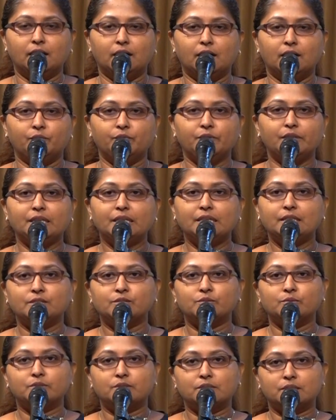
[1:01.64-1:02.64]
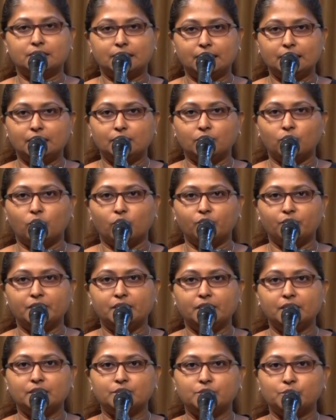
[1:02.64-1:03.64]
we need to see, or
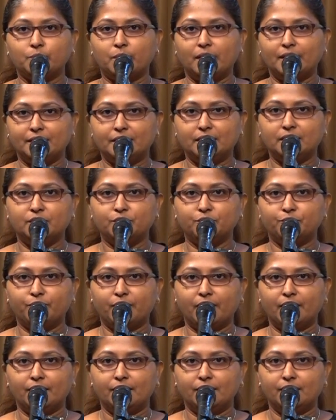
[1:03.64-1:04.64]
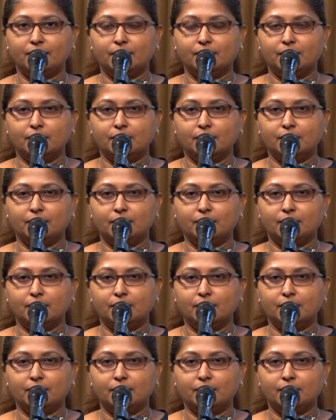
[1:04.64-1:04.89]
we need to identify,